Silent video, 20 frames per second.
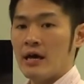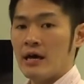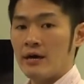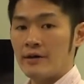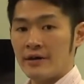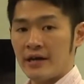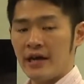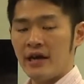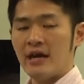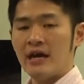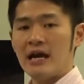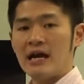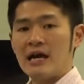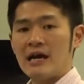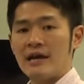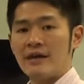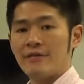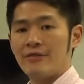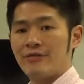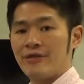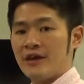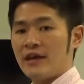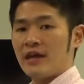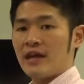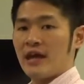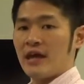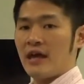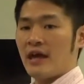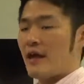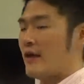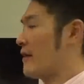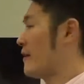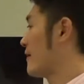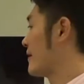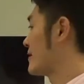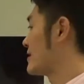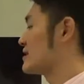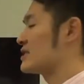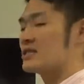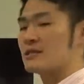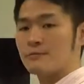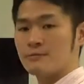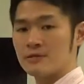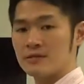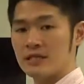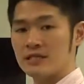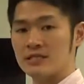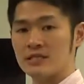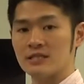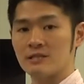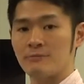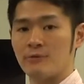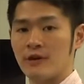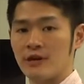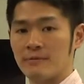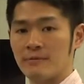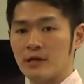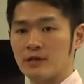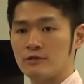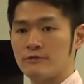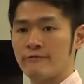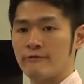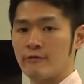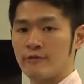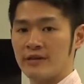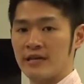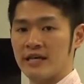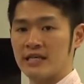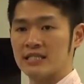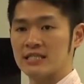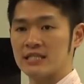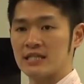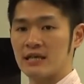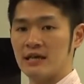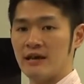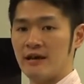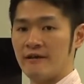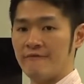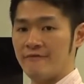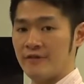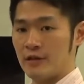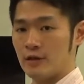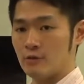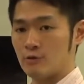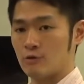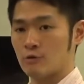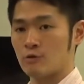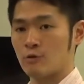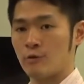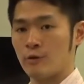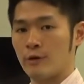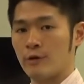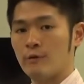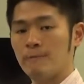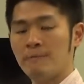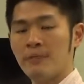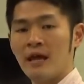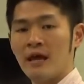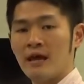Okay, I think this is pretty much for this video tutorial.